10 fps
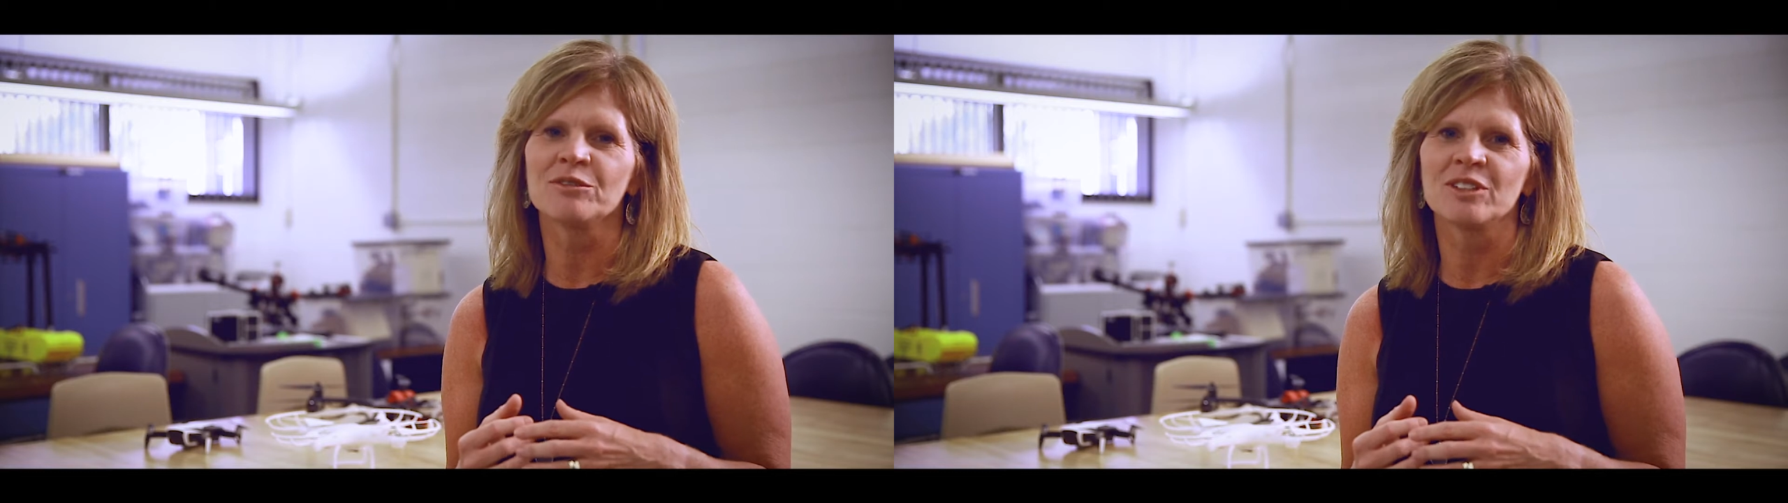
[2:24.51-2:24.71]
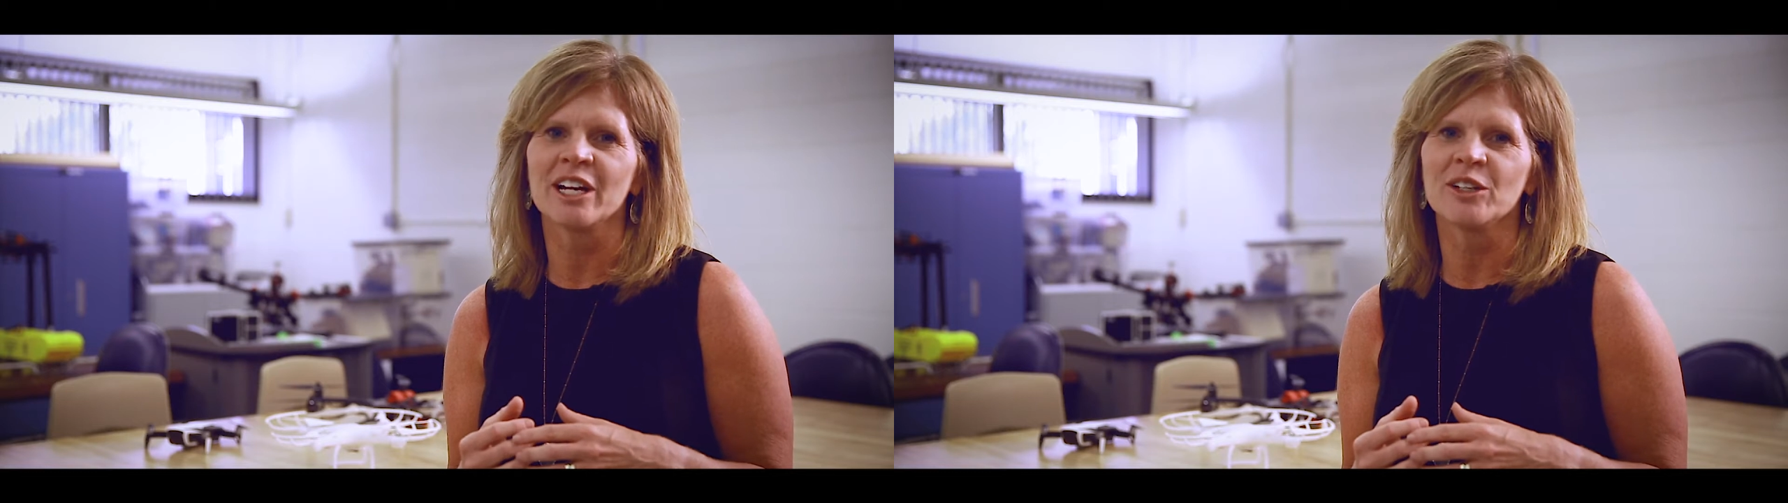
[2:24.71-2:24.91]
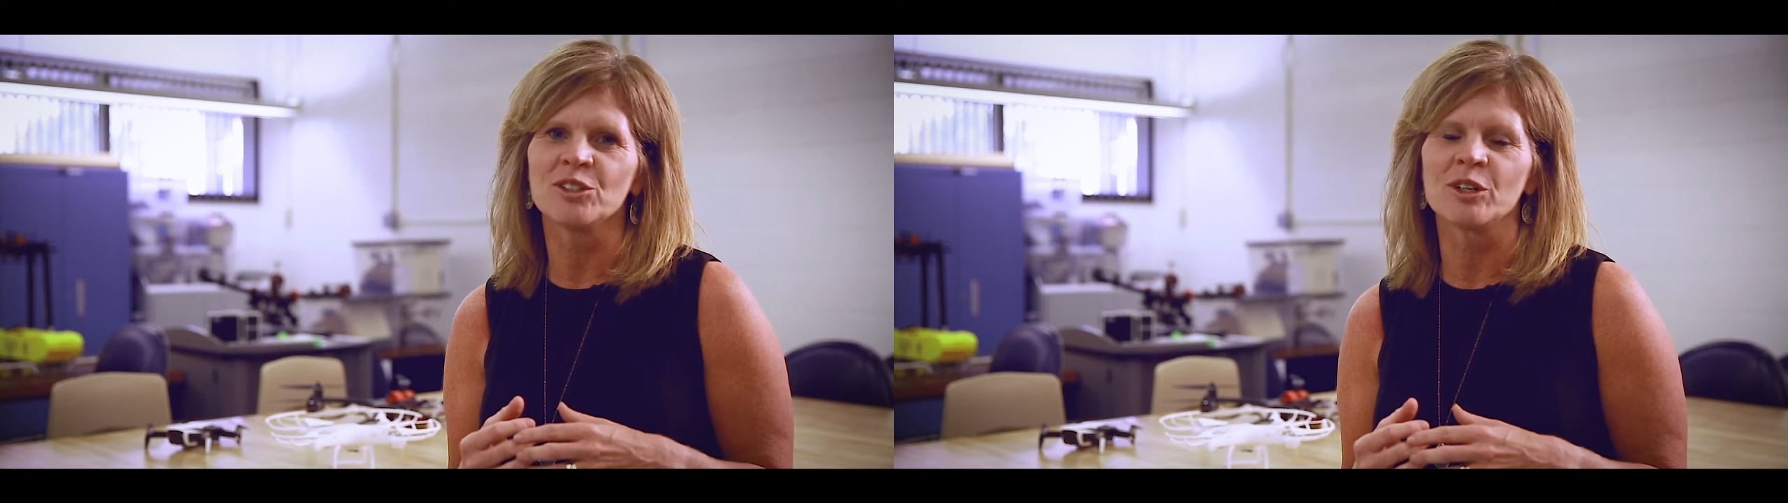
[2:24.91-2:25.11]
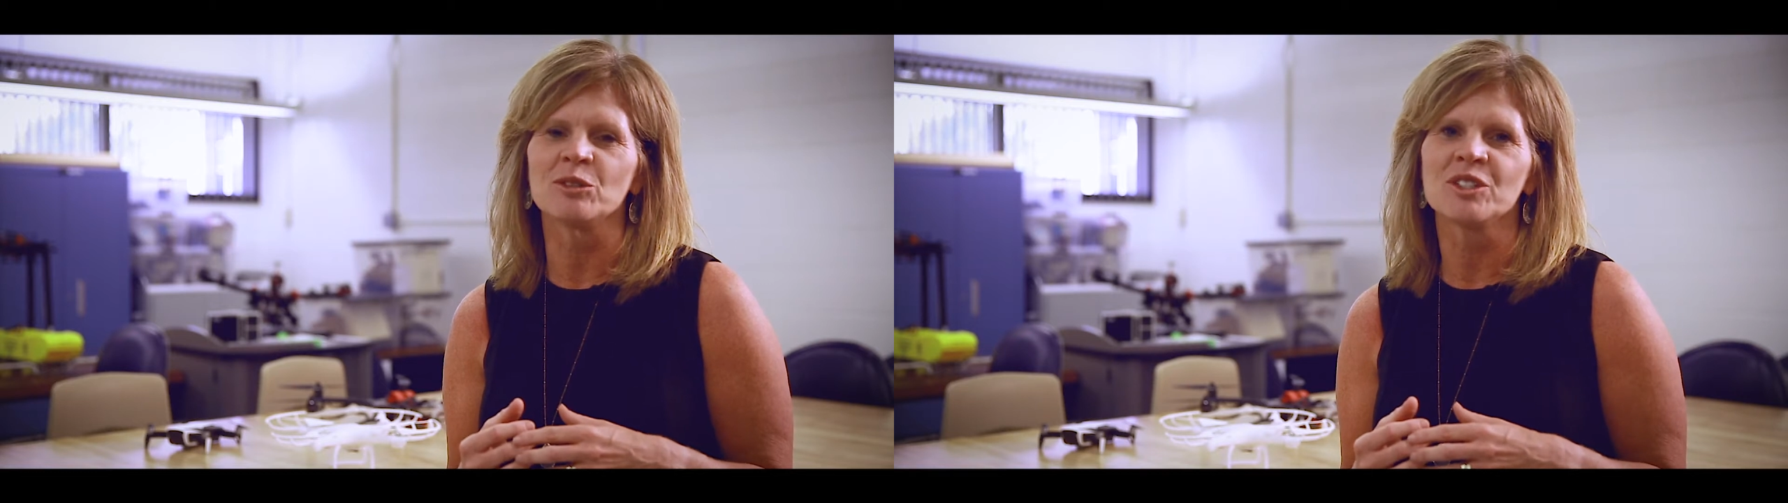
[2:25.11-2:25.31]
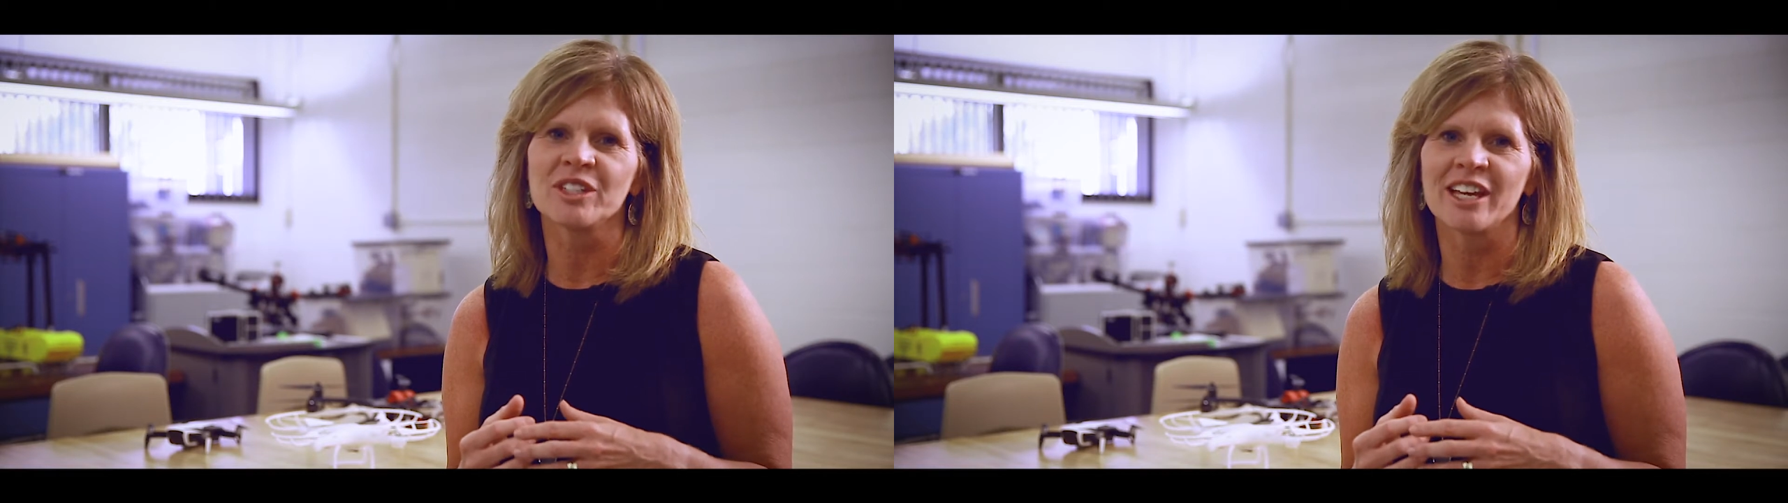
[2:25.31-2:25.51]
fly your
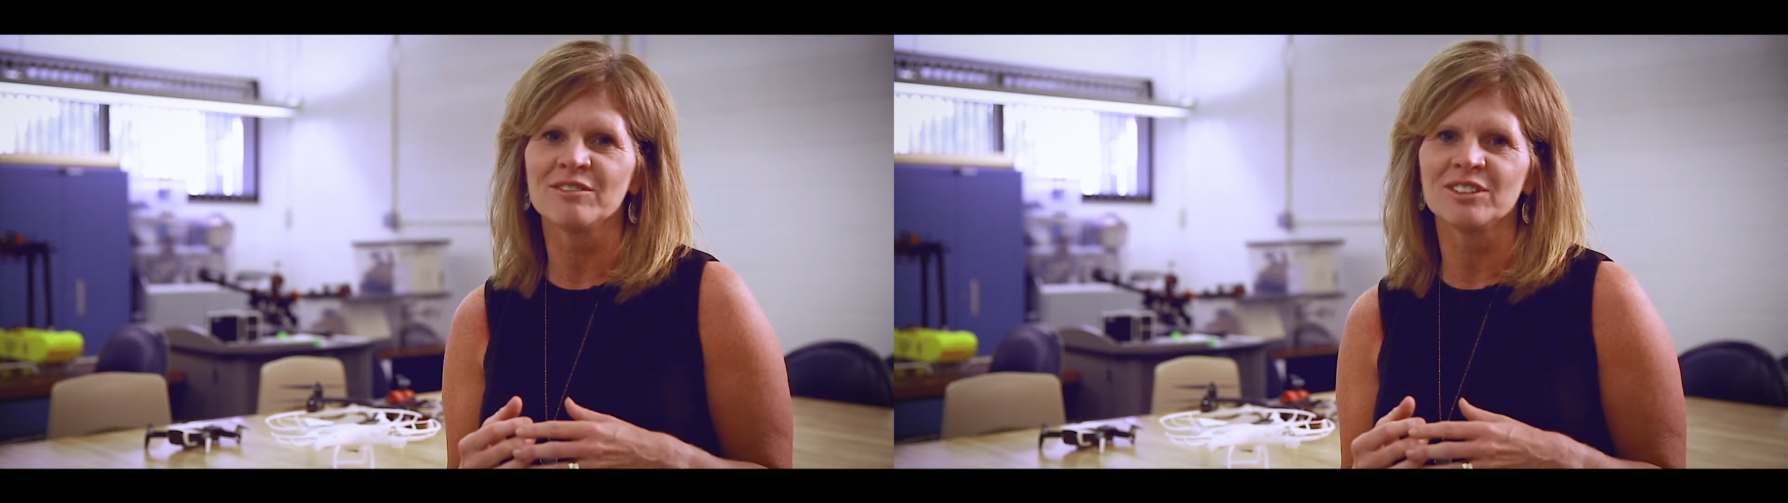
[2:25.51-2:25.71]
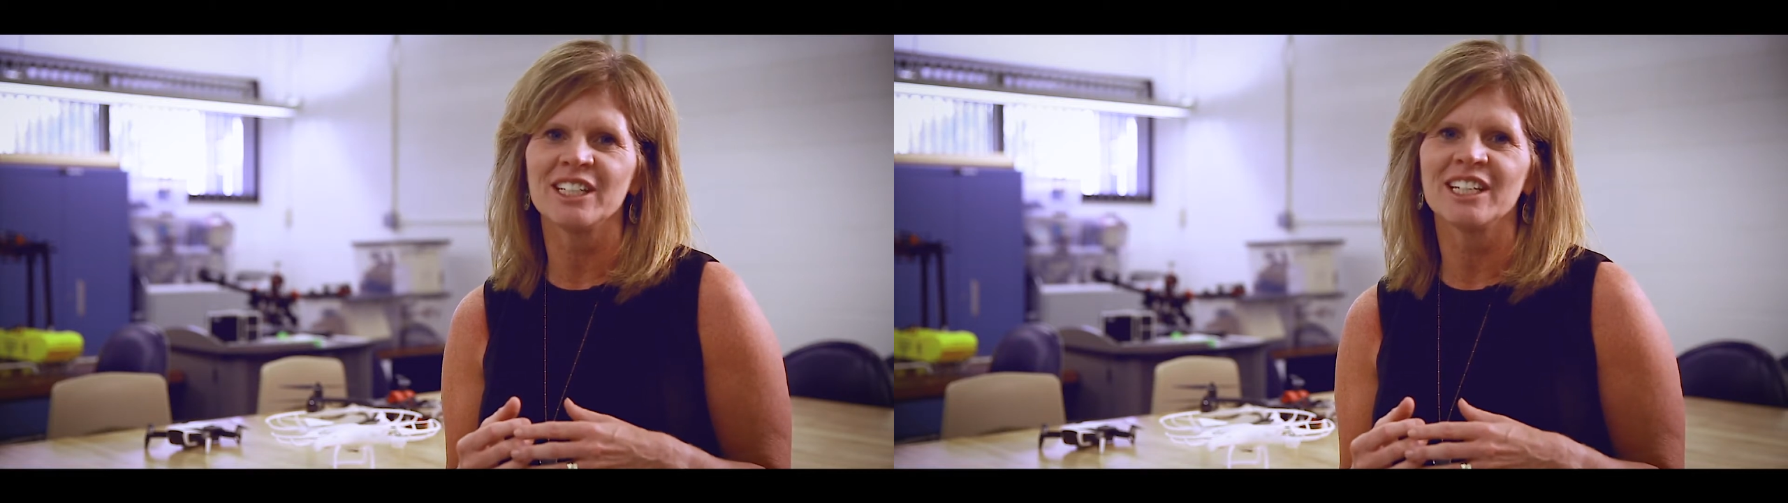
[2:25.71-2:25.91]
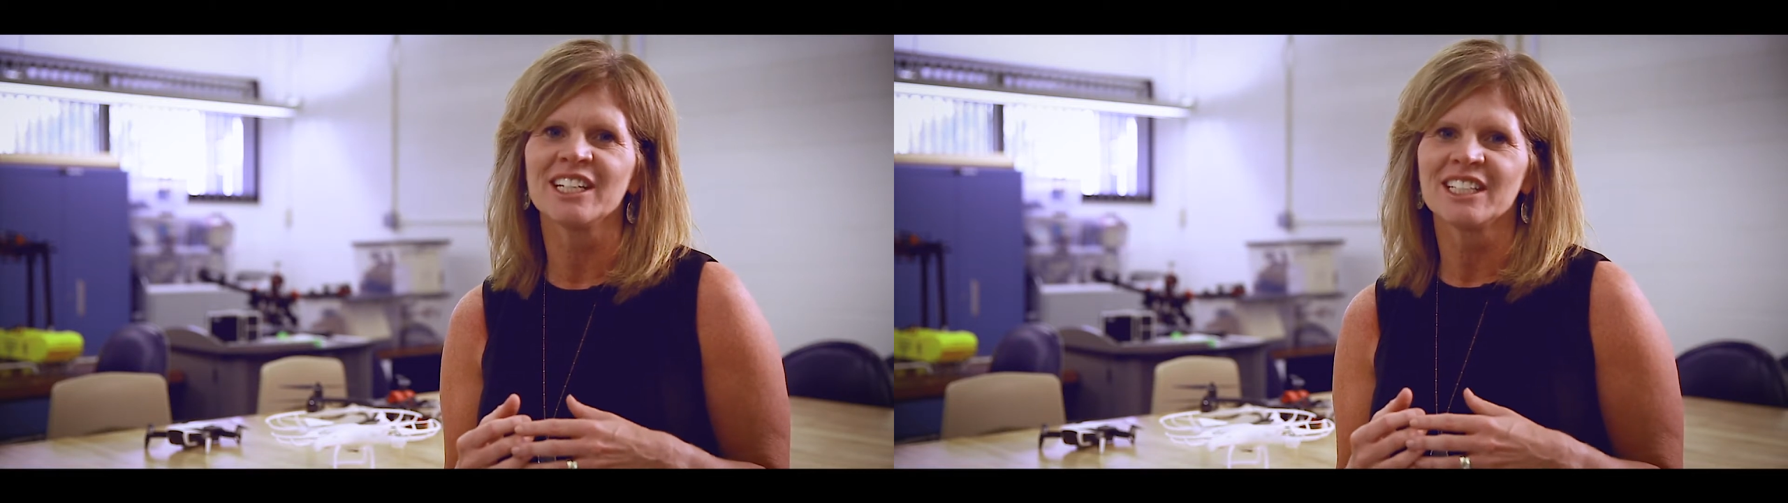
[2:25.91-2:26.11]
drone safely